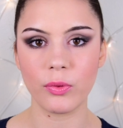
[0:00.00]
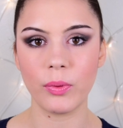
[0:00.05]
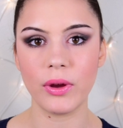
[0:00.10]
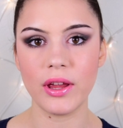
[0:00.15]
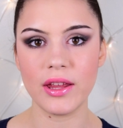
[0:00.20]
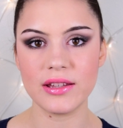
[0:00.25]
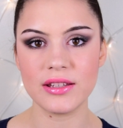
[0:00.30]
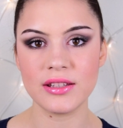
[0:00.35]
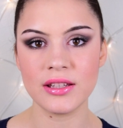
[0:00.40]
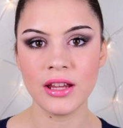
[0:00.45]

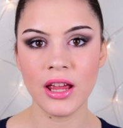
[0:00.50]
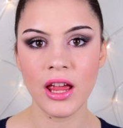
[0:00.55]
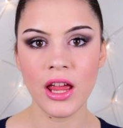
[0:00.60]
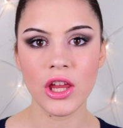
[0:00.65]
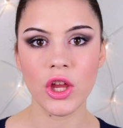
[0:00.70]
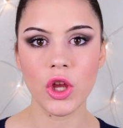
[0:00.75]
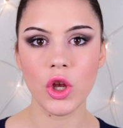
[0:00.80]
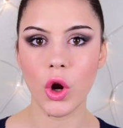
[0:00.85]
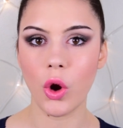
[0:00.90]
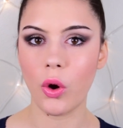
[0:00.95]
with,
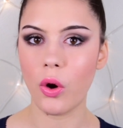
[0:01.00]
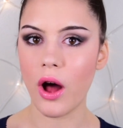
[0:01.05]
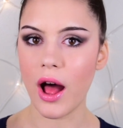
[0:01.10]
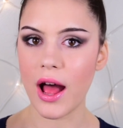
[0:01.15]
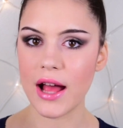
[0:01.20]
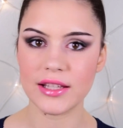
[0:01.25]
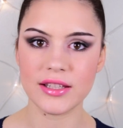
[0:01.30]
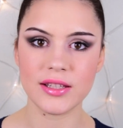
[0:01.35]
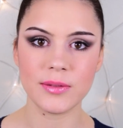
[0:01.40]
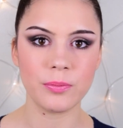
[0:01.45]

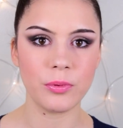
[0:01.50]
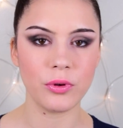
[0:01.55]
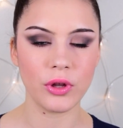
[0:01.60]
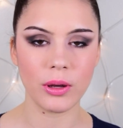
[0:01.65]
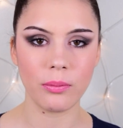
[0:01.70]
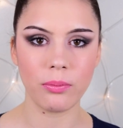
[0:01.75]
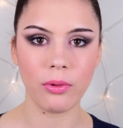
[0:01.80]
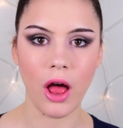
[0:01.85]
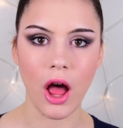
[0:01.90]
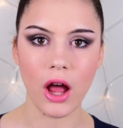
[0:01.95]
us
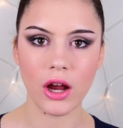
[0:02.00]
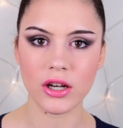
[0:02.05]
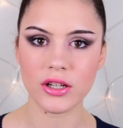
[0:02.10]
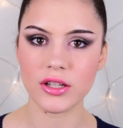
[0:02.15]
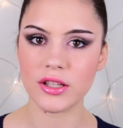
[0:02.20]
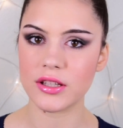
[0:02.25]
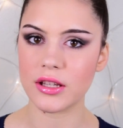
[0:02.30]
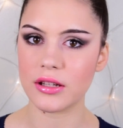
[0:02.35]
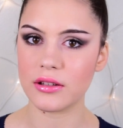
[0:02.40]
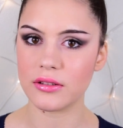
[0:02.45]
beauty
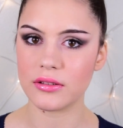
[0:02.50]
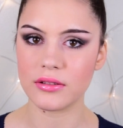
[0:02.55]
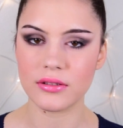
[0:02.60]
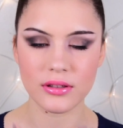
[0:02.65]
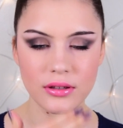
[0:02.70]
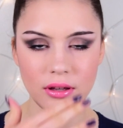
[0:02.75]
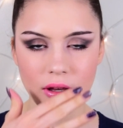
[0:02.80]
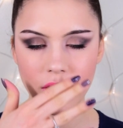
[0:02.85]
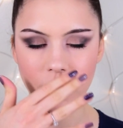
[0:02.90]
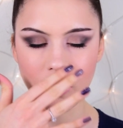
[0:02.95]
bloggers and,
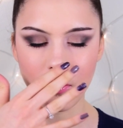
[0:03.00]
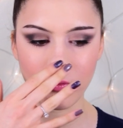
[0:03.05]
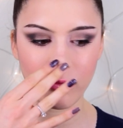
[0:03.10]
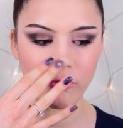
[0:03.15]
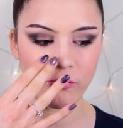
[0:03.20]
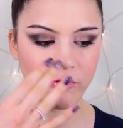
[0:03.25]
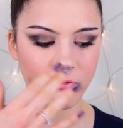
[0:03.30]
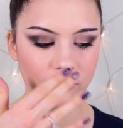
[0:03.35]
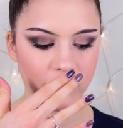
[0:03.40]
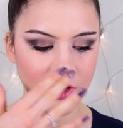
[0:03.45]

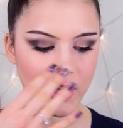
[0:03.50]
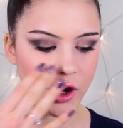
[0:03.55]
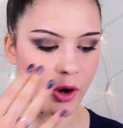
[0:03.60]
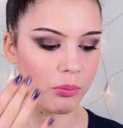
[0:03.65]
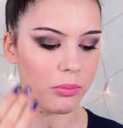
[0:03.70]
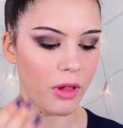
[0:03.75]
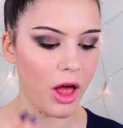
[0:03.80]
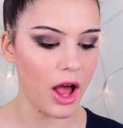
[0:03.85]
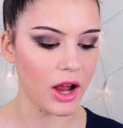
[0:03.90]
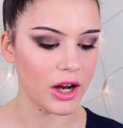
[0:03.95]

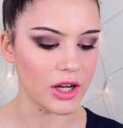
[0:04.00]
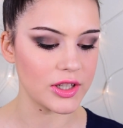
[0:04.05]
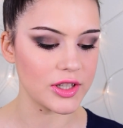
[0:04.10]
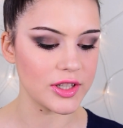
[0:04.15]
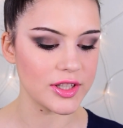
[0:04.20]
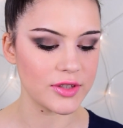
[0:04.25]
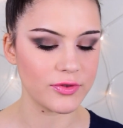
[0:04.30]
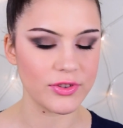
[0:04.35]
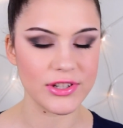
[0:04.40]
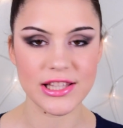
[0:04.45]
video
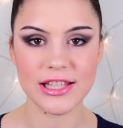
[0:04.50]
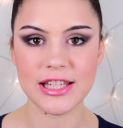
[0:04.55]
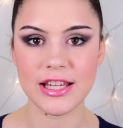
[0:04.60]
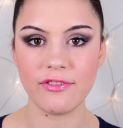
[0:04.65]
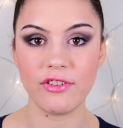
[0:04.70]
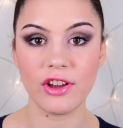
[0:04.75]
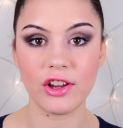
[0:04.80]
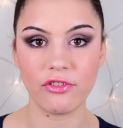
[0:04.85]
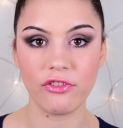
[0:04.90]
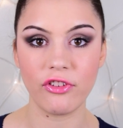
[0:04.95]
bloggers
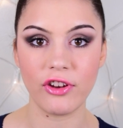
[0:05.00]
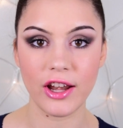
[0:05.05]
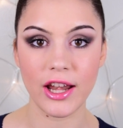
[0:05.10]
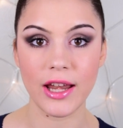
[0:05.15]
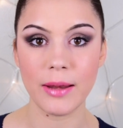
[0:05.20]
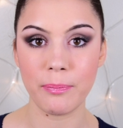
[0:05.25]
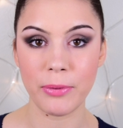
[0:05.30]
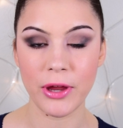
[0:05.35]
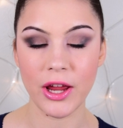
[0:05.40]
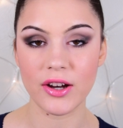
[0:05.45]
receiving
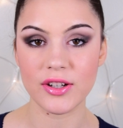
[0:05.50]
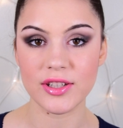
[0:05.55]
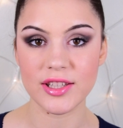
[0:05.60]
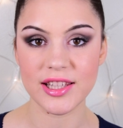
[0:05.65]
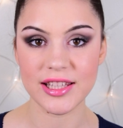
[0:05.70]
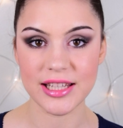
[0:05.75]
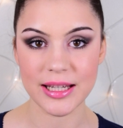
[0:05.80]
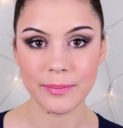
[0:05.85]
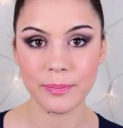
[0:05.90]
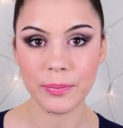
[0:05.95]
free PR
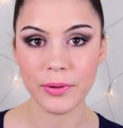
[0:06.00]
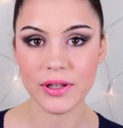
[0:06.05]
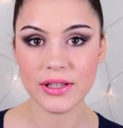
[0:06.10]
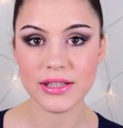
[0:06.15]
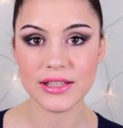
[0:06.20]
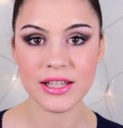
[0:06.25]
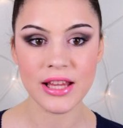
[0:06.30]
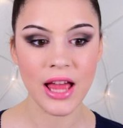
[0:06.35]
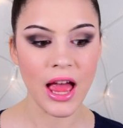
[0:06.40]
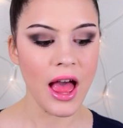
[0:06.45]

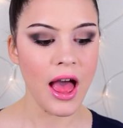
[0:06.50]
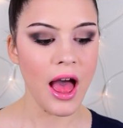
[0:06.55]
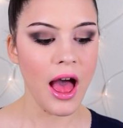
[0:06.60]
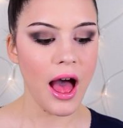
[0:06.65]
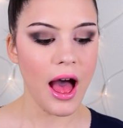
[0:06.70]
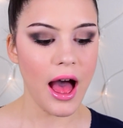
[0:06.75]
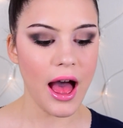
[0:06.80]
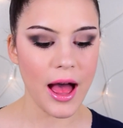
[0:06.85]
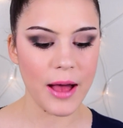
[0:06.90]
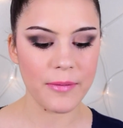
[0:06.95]
samples.
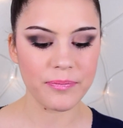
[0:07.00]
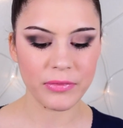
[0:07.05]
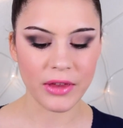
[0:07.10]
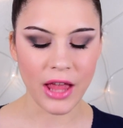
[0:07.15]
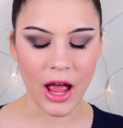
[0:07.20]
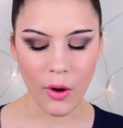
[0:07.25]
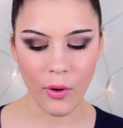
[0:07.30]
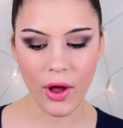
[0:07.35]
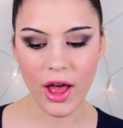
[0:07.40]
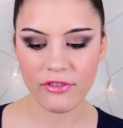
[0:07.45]

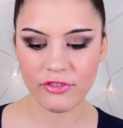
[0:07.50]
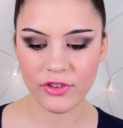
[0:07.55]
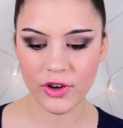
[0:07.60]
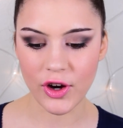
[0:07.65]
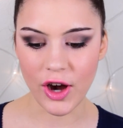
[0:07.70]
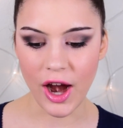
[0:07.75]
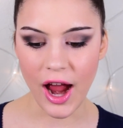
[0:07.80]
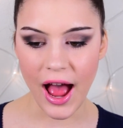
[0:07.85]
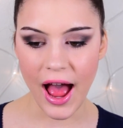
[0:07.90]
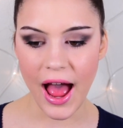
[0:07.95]

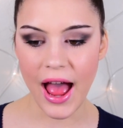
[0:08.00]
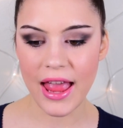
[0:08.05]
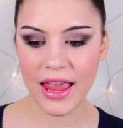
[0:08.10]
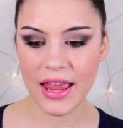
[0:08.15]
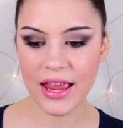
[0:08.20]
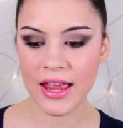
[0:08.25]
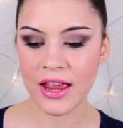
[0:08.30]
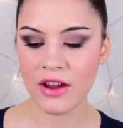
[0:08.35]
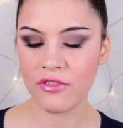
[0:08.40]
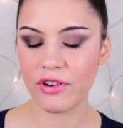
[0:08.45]
However,
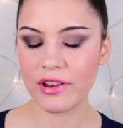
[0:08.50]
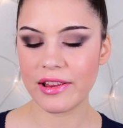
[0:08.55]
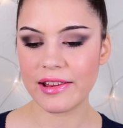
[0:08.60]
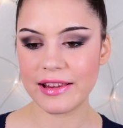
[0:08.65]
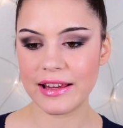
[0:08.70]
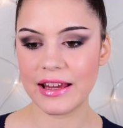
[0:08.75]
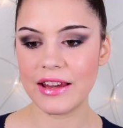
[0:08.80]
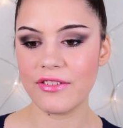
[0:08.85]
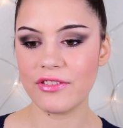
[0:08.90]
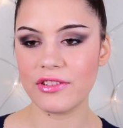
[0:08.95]
I
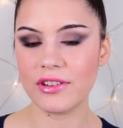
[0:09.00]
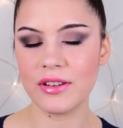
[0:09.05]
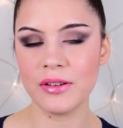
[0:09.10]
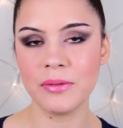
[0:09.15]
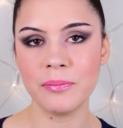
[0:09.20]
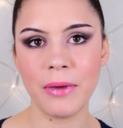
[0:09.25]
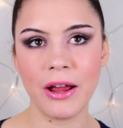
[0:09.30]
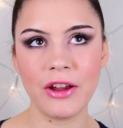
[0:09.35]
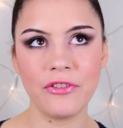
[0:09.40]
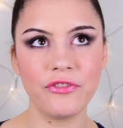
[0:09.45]
received
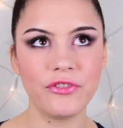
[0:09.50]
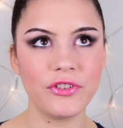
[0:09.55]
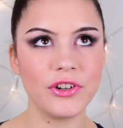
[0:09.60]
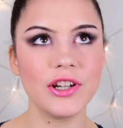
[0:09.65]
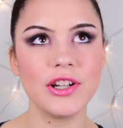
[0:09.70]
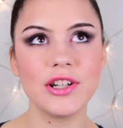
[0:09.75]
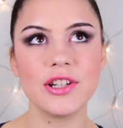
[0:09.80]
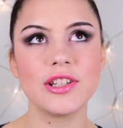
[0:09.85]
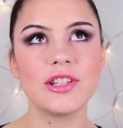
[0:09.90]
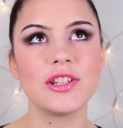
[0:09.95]
my
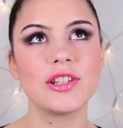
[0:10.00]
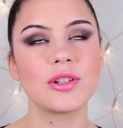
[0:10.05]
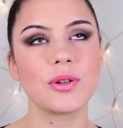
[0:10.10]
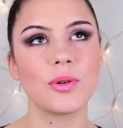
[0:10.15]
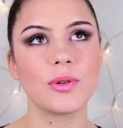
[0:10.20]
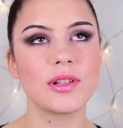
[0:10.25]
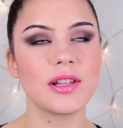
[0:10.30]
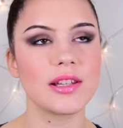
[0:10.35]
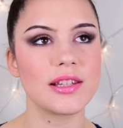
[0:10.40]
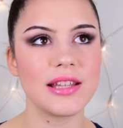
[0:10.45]
first
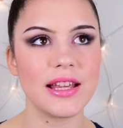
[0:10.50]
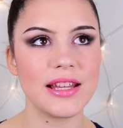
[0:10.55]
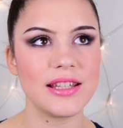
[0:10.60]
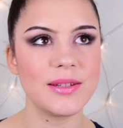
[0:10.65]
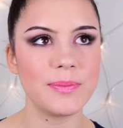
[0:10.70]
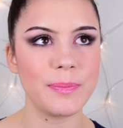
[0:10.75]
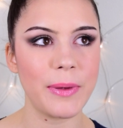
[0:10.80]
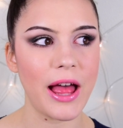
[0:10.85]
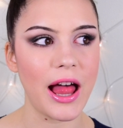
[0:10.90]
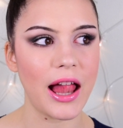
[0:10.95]
Coastal
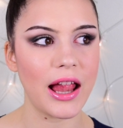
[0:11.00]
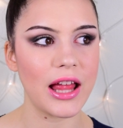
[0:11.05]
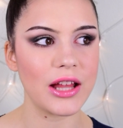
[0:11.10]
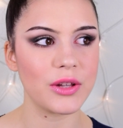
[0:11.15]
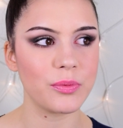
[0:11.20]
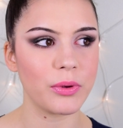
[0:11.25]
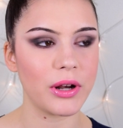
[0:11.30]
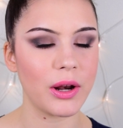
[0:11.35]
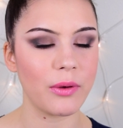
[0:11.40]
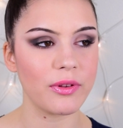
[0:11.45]
Scents
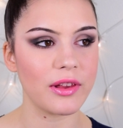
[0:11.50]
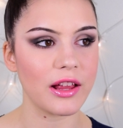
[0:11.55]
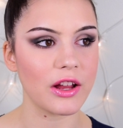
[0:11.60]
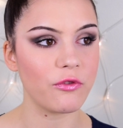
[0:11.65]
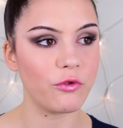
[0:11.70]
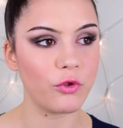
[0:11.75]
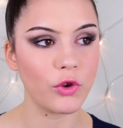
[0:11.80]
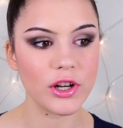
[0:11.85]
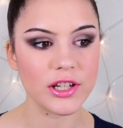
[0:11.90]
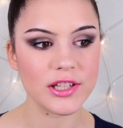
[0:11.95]
palette when I was like
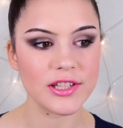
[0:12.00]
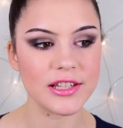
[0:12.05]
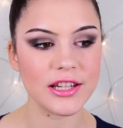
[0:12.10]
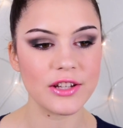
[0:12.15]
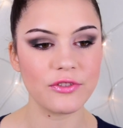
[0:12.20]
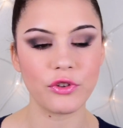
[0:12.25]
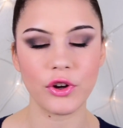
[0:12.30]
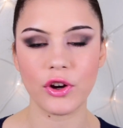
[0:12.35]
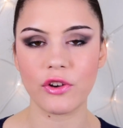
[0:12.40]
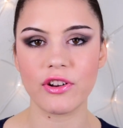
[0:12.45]

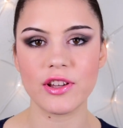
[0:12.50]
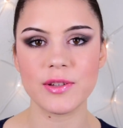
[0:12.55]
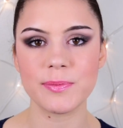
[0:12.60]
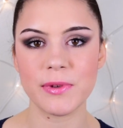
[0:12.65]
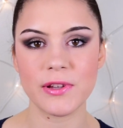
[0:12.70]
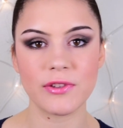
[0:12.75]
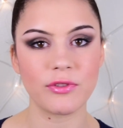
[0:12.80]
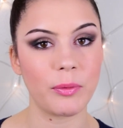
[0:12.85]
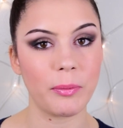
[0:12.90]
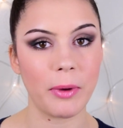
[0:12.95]
14 for
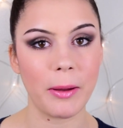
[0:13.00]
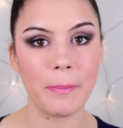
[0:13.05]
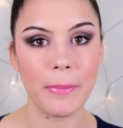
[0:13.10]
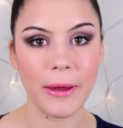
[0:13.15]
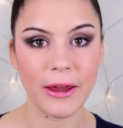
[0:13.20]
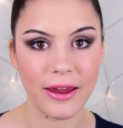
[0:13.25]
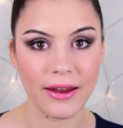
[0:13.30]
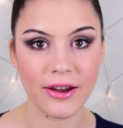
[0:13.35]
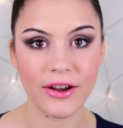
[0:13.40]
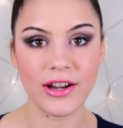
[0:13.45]
Christmas from my
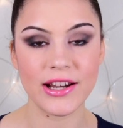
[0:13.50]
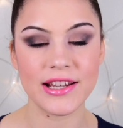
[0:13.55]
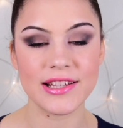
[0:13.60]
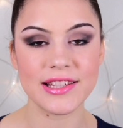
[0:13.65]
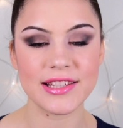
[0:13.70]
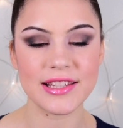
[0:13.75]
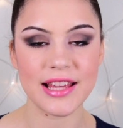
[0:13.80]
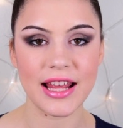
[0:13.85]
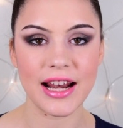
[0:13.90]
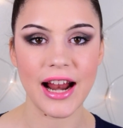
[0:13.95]

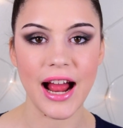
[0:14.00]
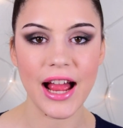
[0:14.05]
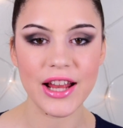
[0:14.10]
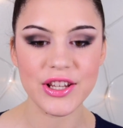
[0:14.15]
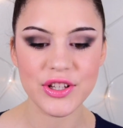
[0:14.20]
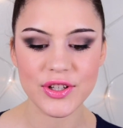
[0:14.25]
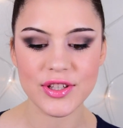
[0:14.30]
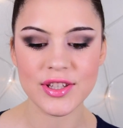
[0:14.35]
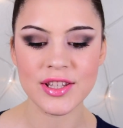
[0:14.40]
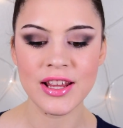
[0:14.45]
parents, and I
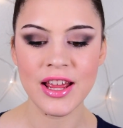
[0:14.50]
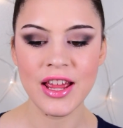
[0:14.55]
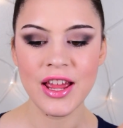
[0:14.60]
just